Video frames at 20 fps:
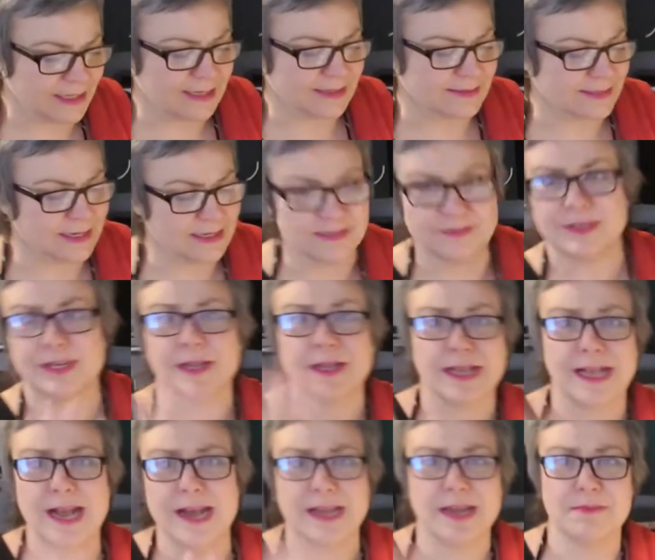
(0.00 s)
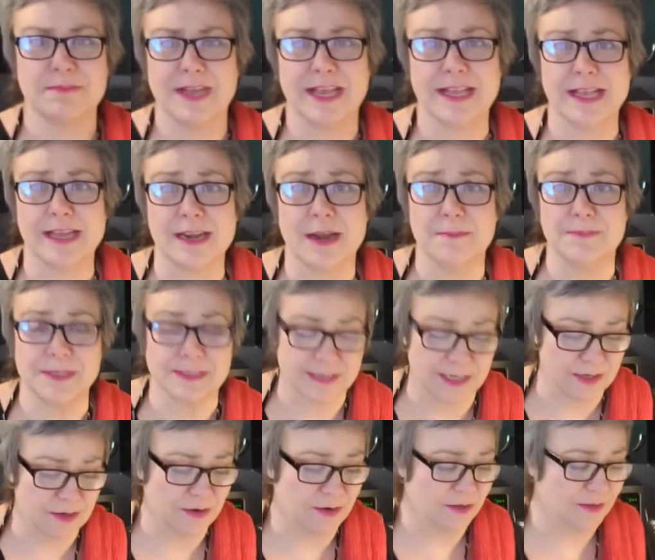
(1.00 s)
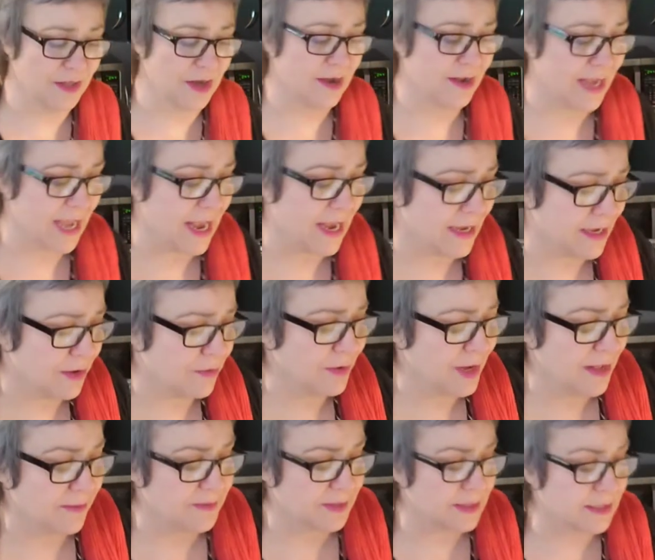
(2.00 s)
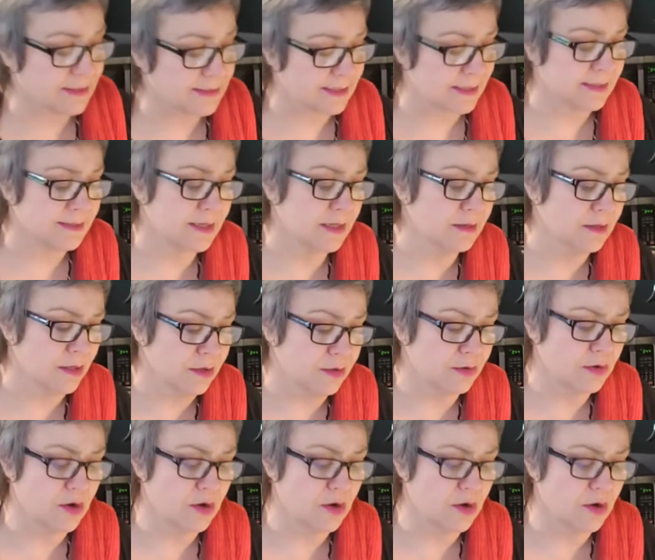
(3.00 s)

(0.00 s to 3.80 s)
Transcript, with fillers: because I'm gonna kind of make it up as I go along anyway, but this is a low